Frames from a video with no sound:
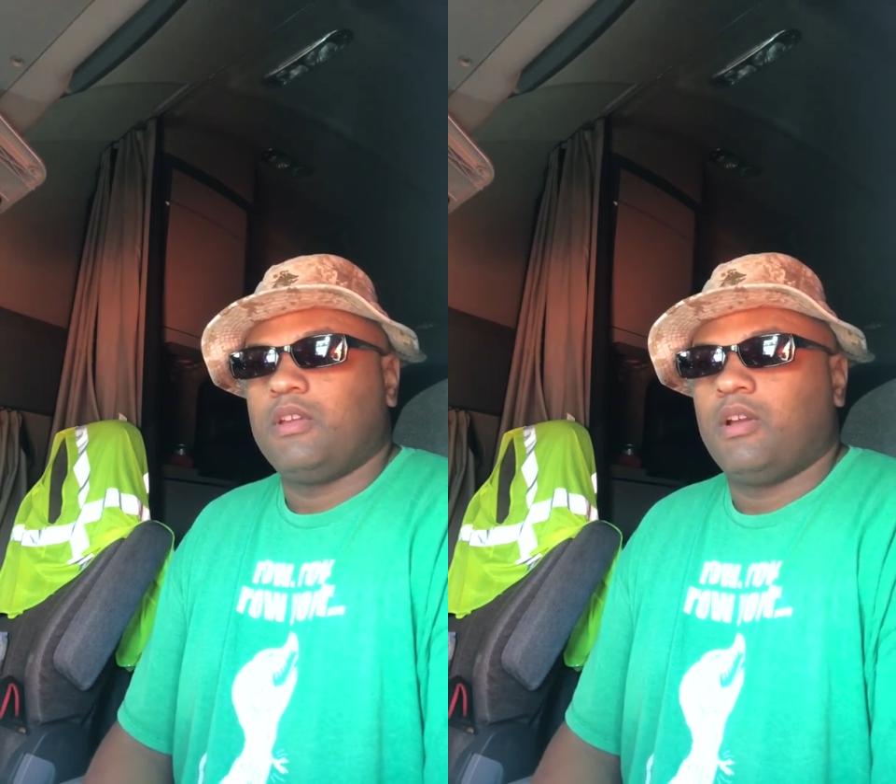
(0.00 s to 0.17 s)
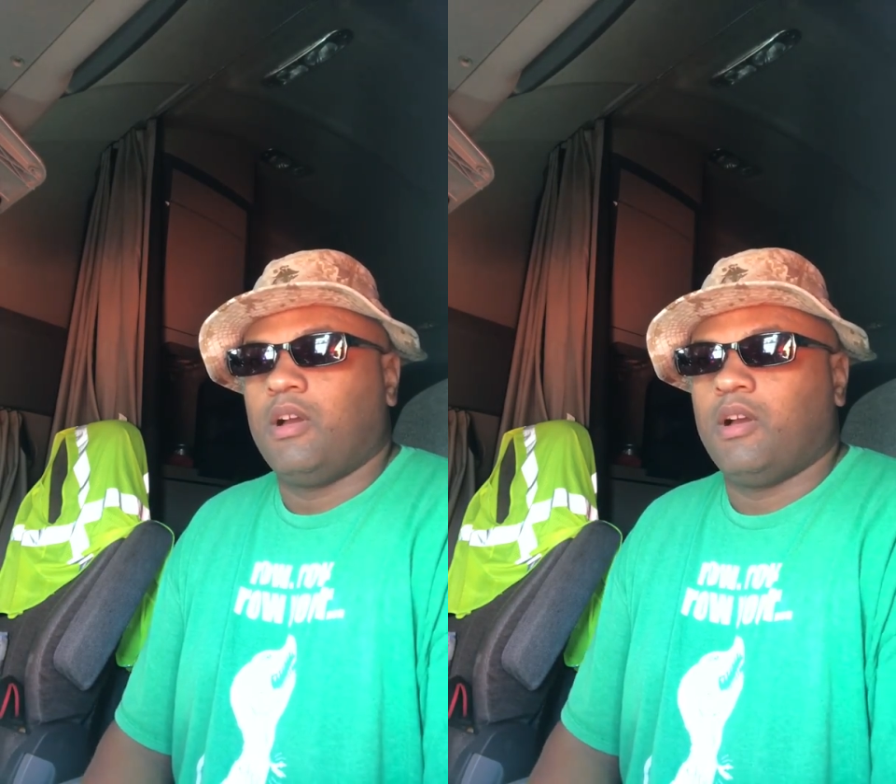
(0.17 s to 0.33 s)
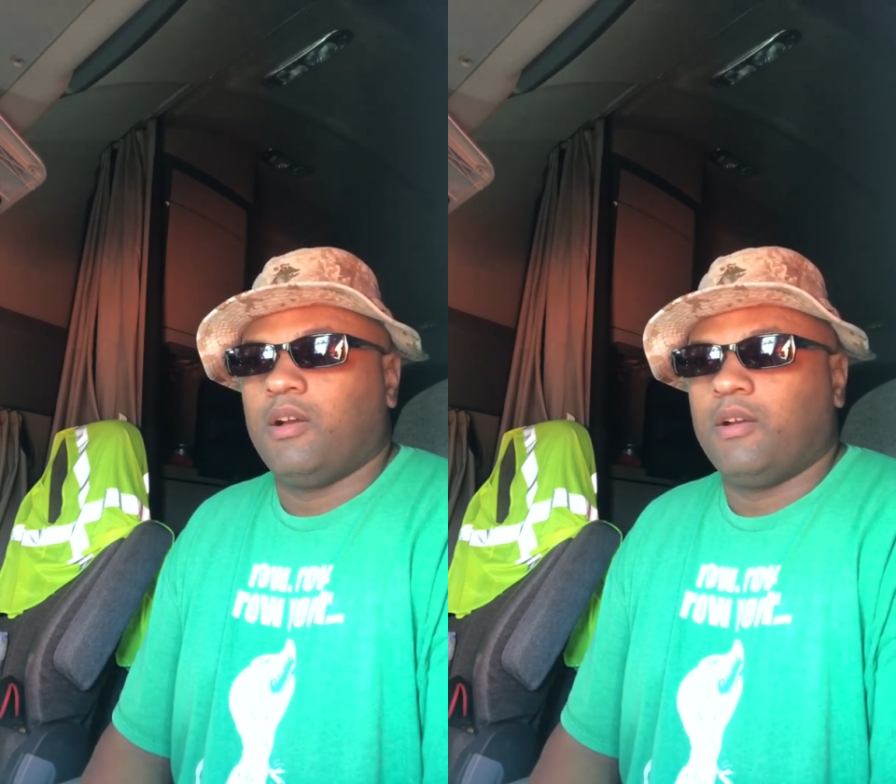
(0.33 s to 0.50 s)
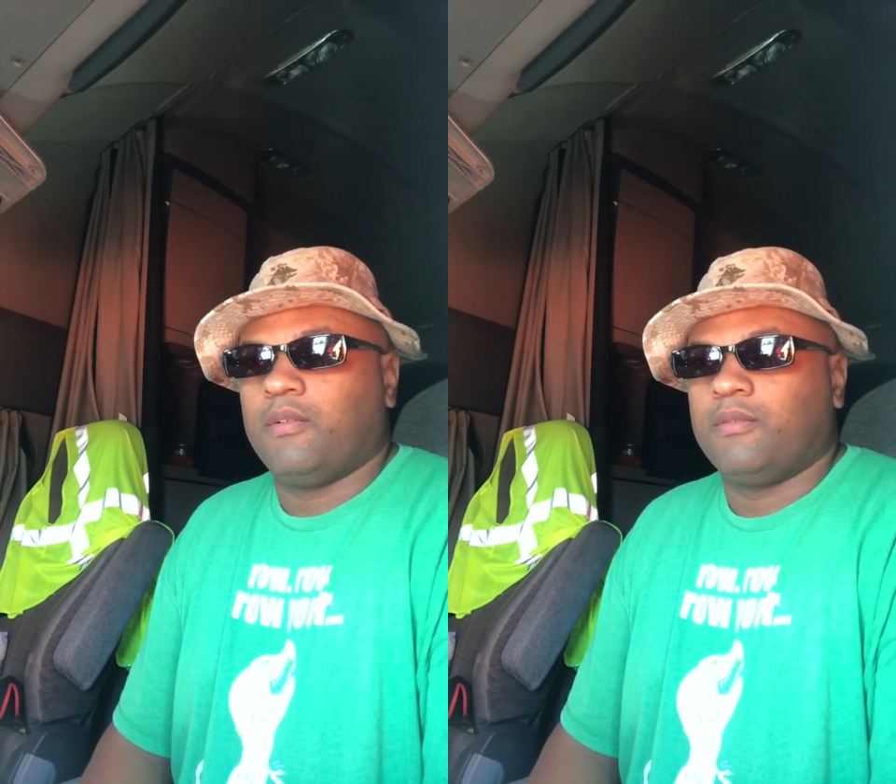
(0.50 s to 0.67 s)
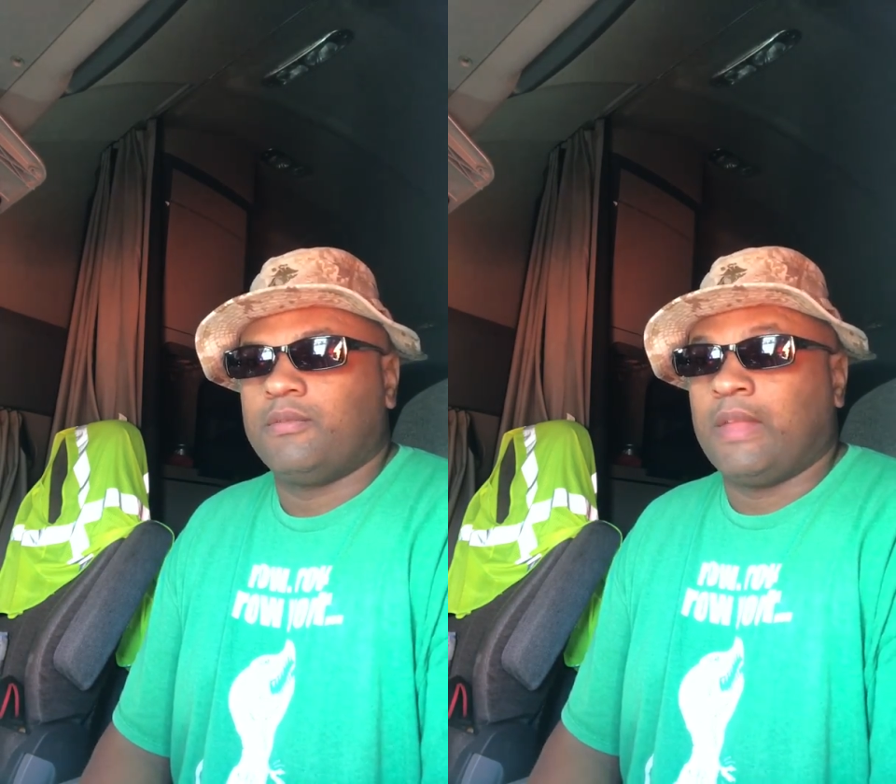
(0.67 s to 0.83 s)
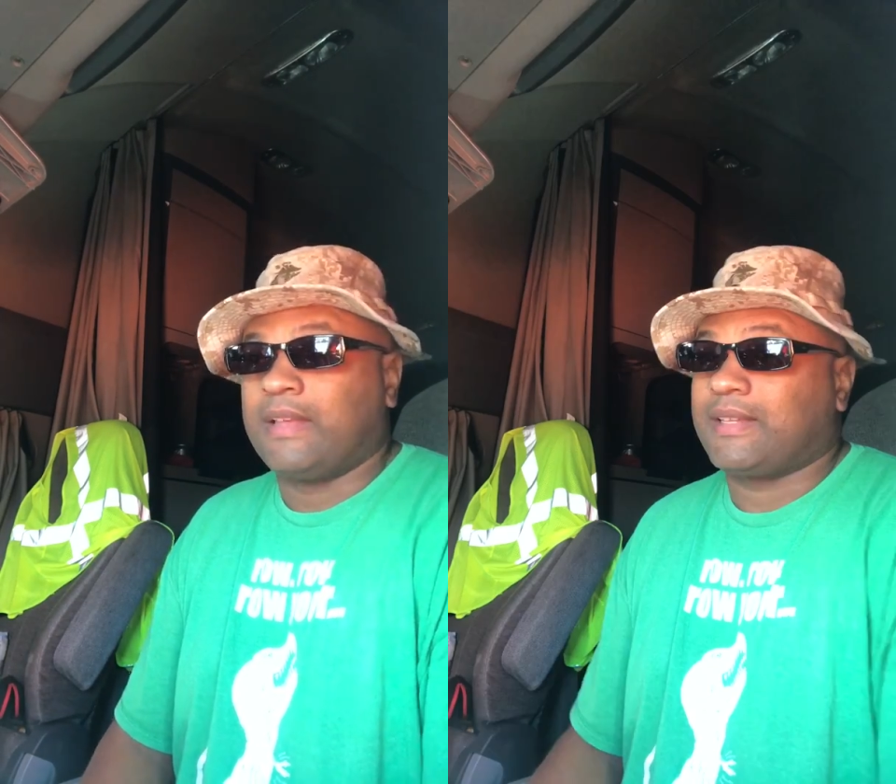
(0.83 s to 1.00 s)

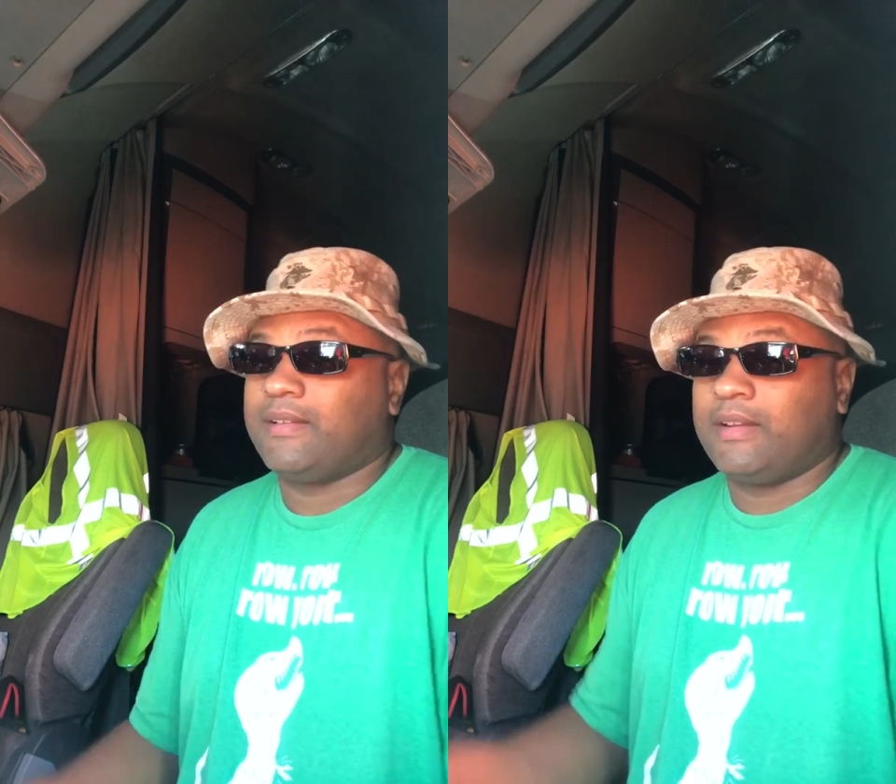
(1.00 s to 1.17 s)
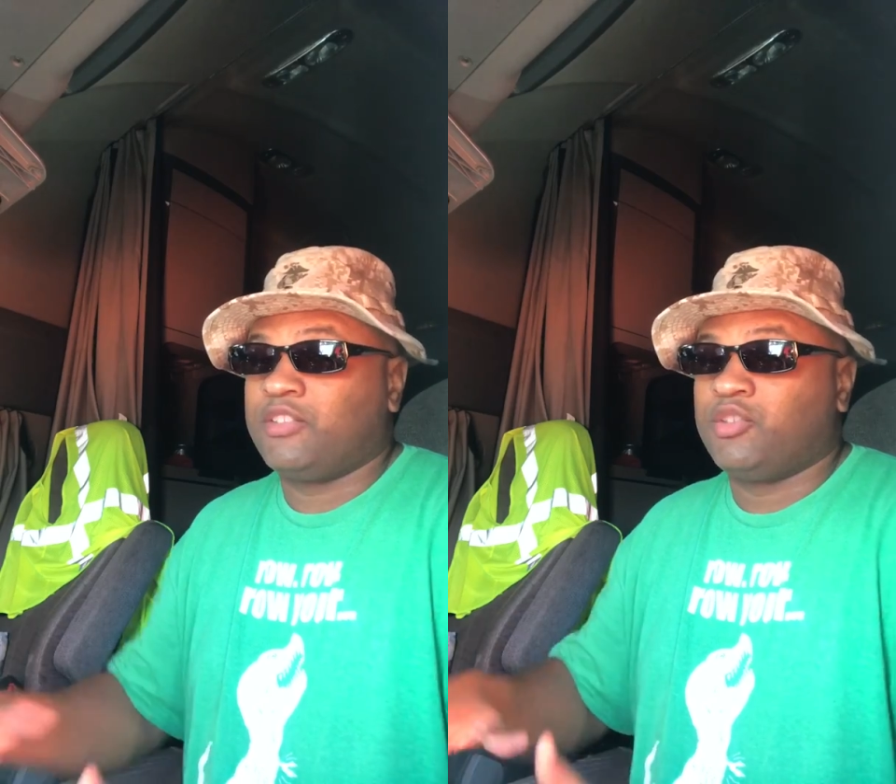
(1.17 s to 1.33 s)
And that's how they